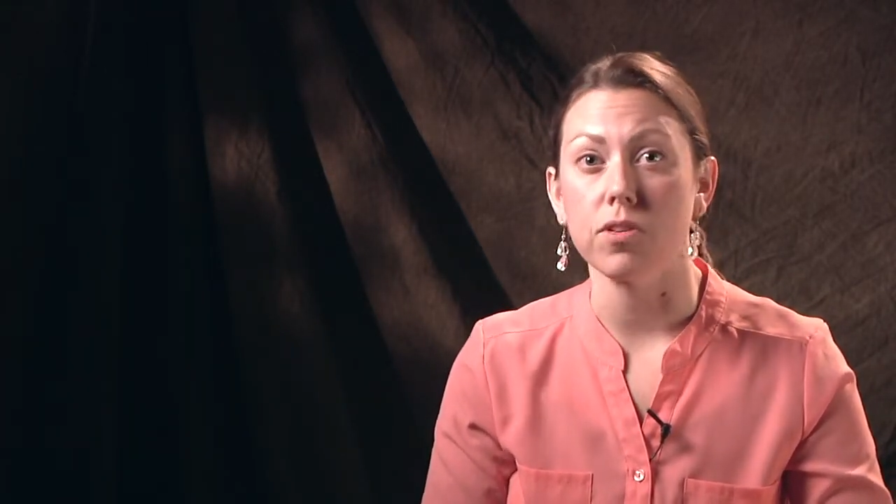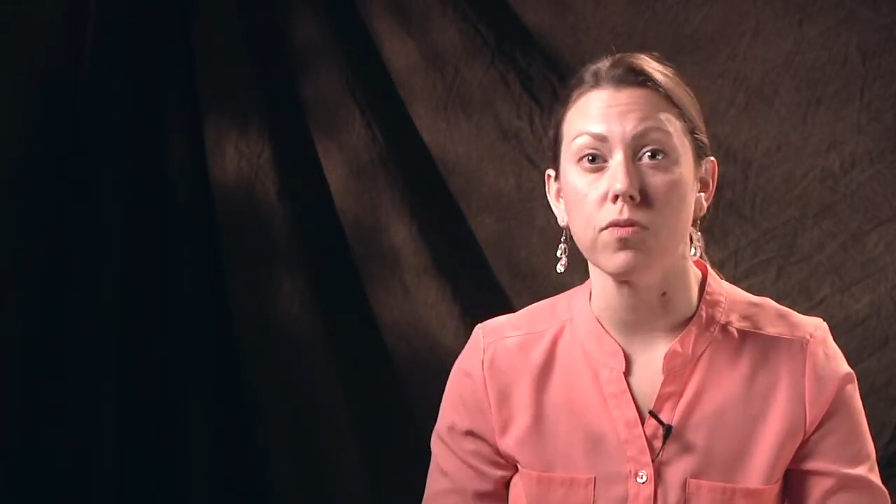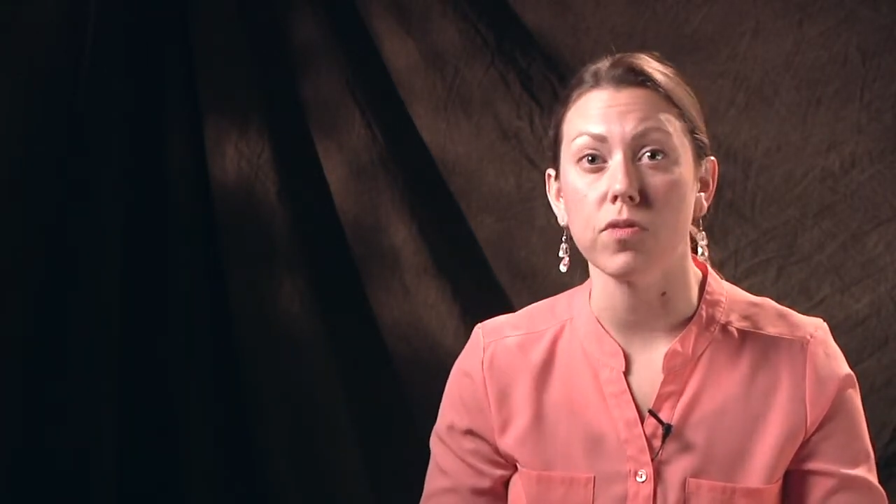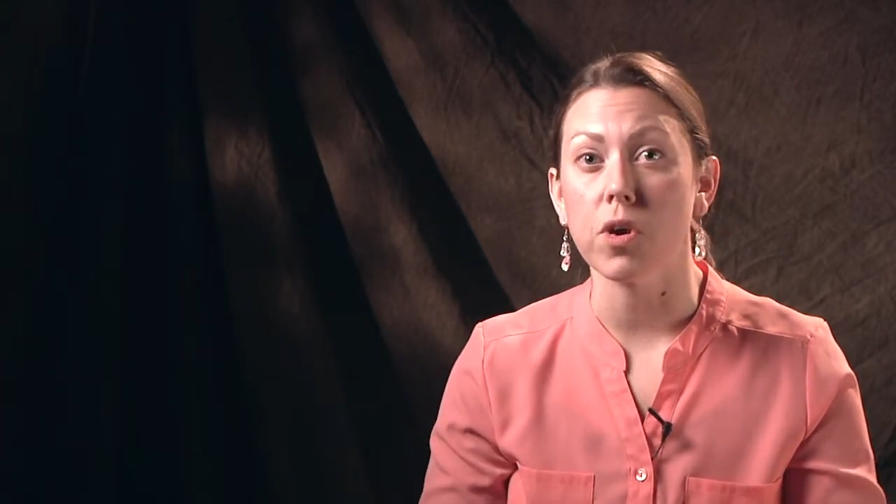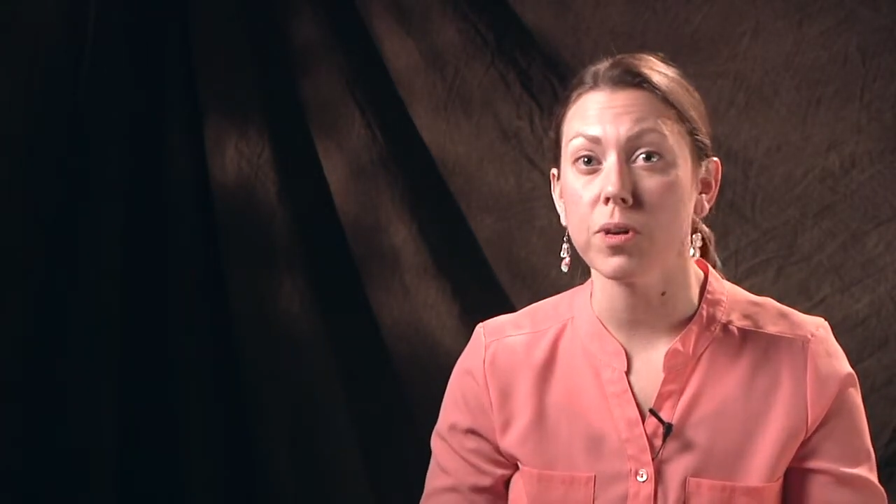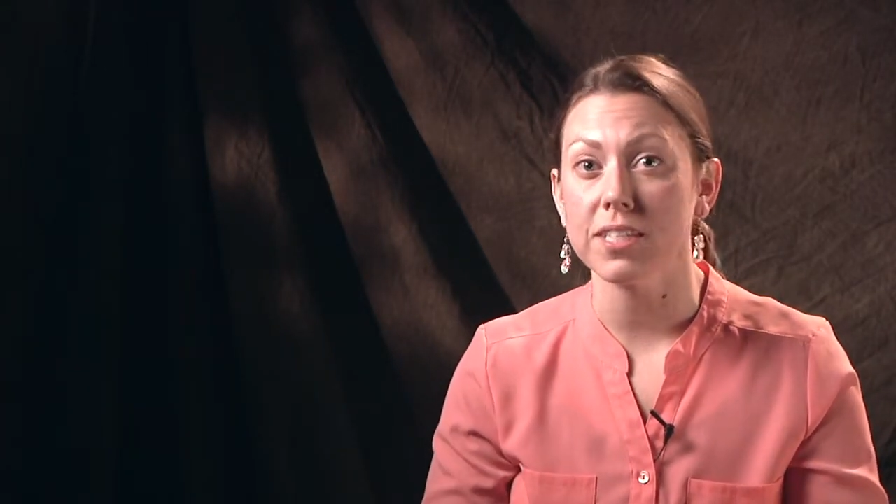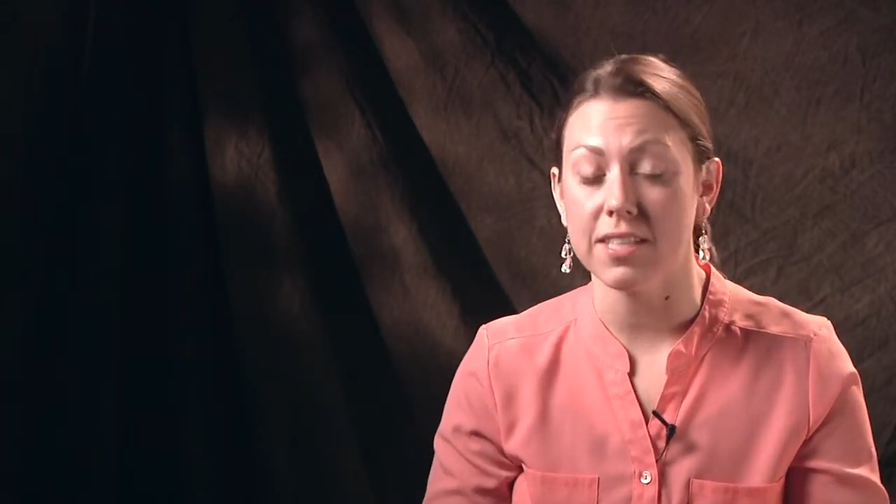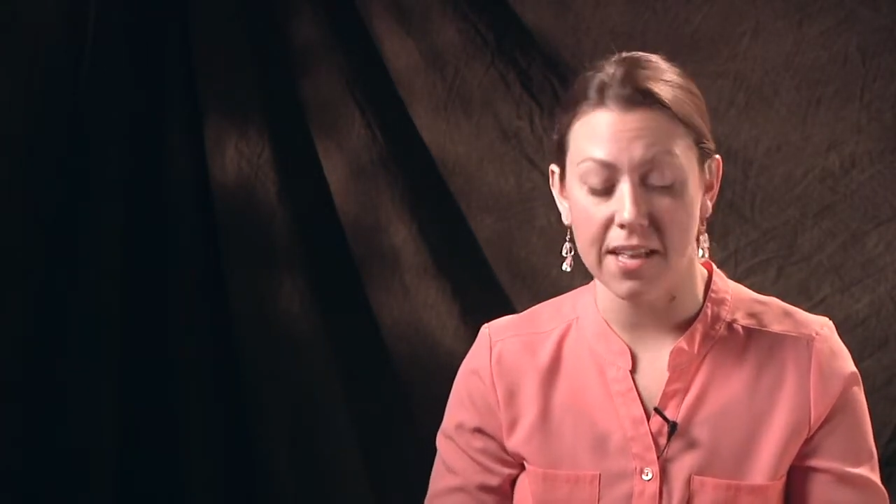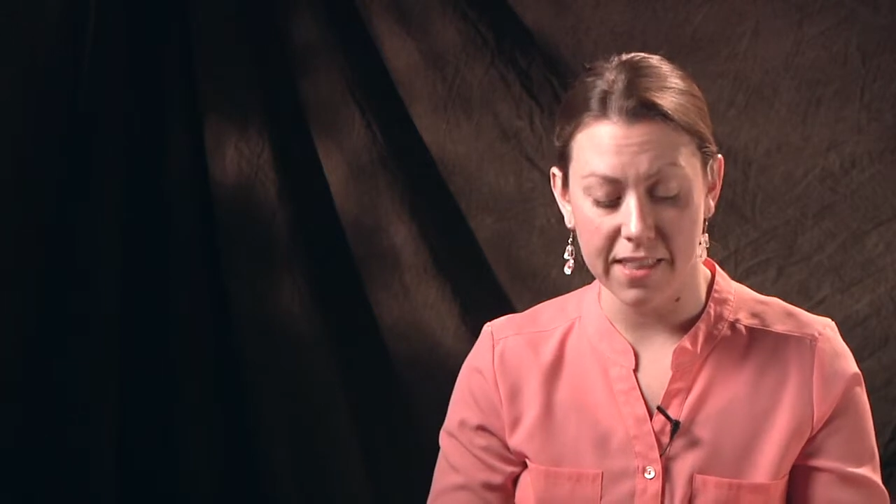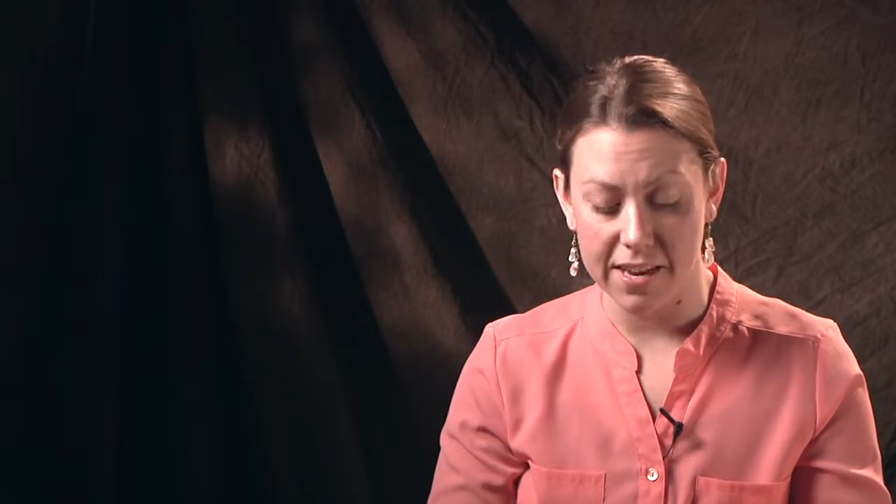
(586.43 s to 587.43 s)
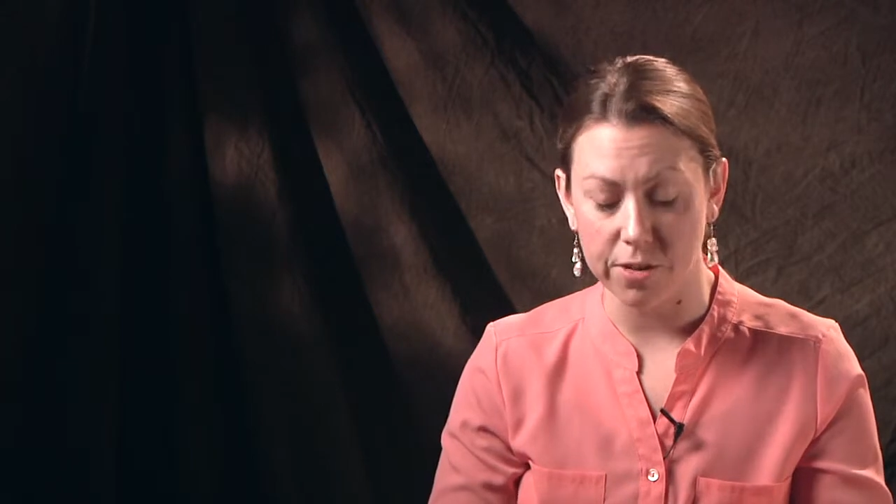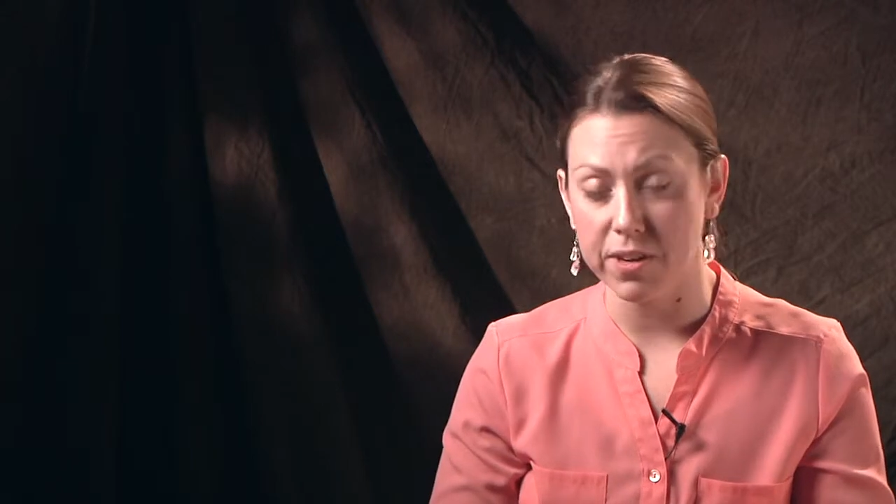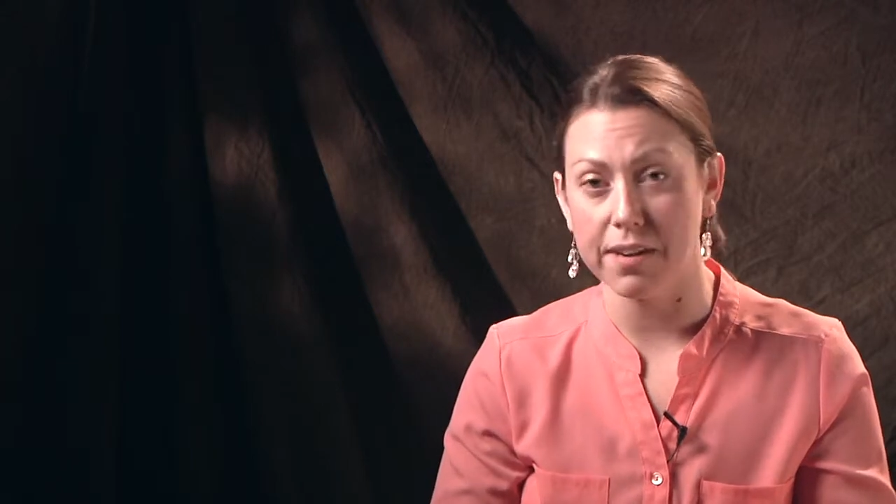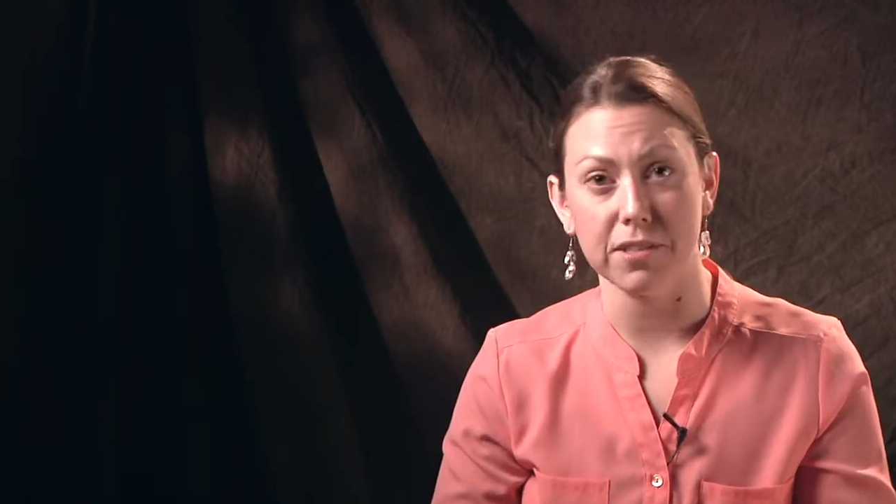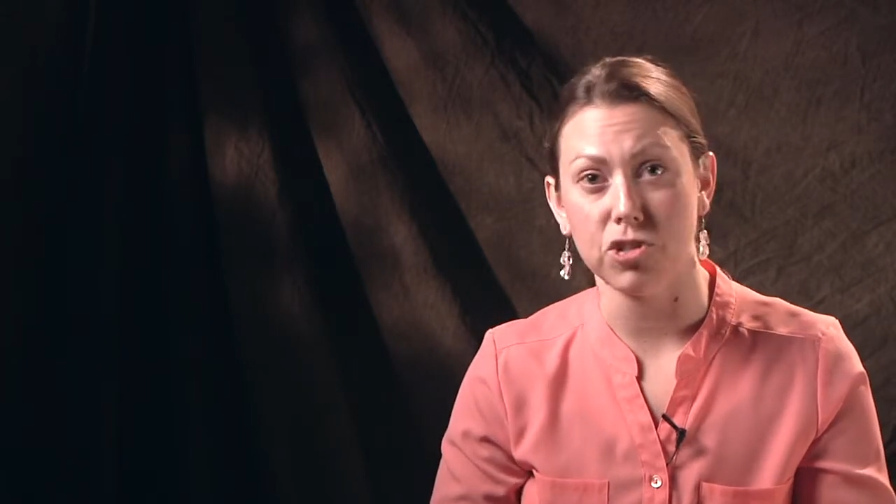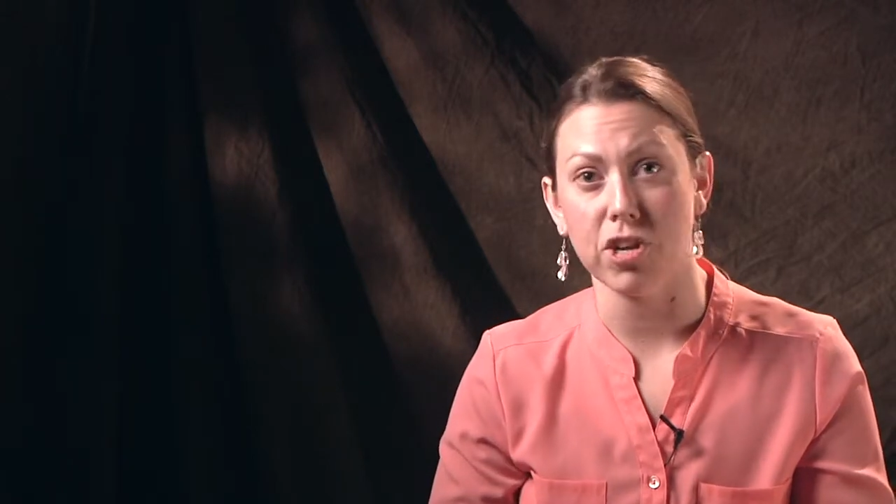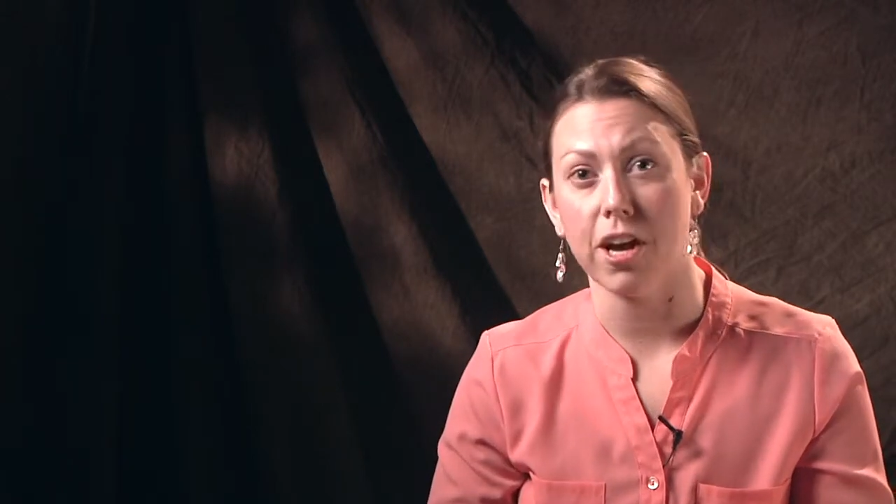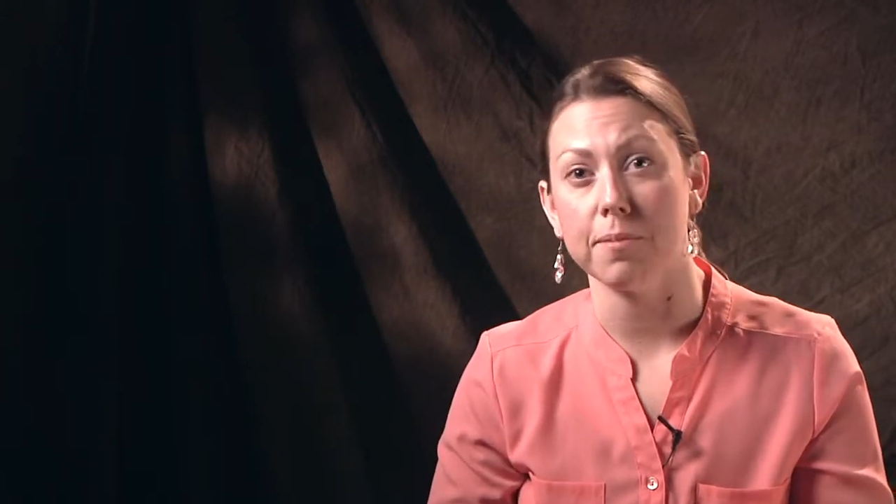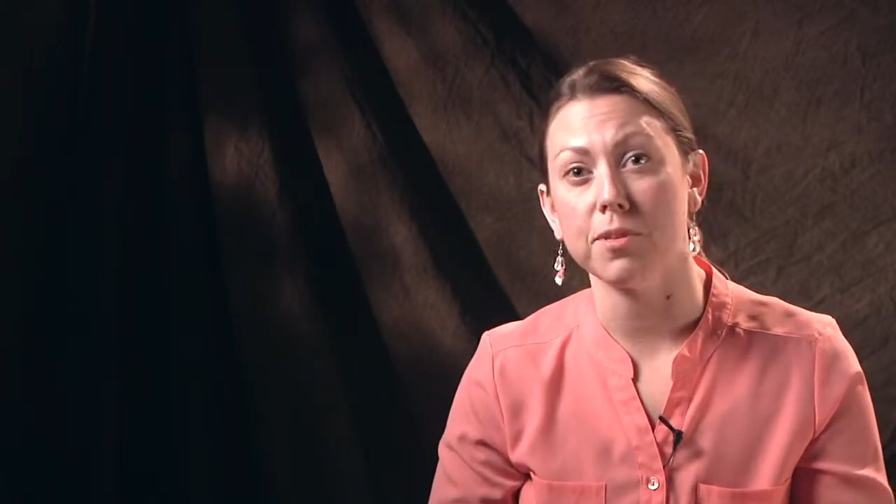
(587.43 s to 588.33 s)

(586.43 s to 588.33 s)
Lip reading: You've noticed that they don't have a job.